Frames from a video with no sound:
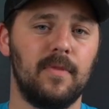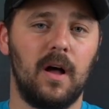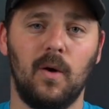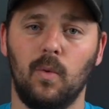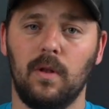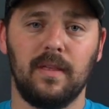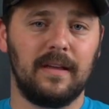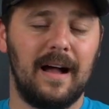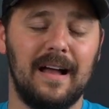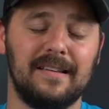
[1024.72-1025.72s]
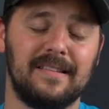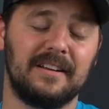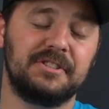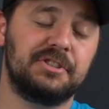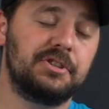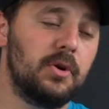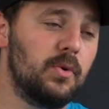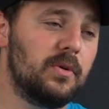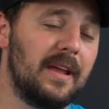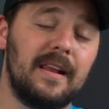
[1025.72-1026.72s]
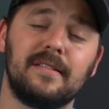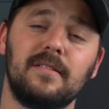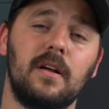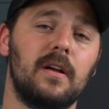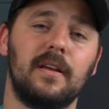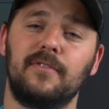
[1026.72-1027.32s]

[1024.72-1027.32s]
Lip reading: not one of the guys that shoot, and it's not,